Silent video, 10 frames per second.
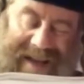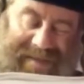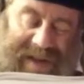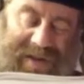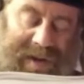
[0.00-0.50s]

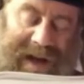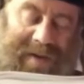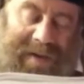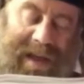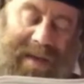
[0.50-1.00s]
Not sure
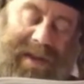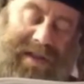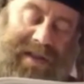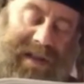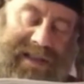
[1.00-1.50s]
how. I
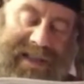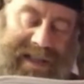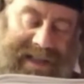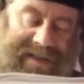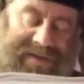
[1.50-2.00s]
mean, it's
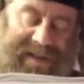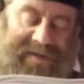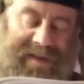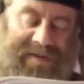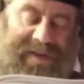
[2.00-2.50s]

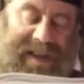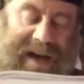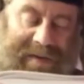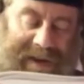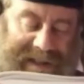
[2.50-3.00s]
sifted
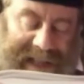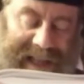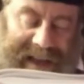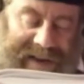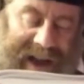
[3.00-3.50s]
flour. It's
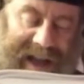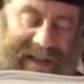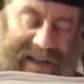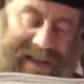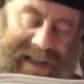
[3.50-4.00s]
like a
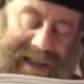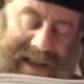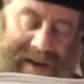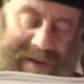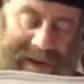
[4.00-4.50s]
grind. It's like,
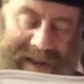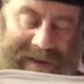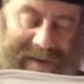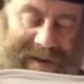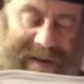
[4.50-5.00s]
how can
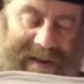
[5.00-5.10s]
you